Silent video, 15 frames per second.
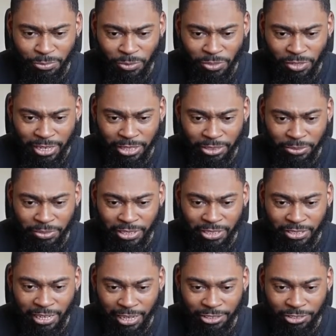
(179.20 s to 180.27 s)
boy got three.
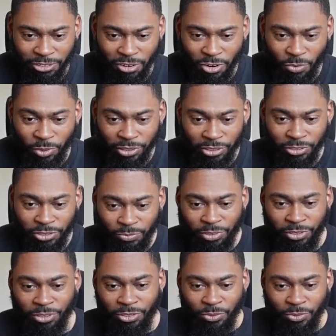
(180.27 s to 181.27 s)
He's like Zoro with the with the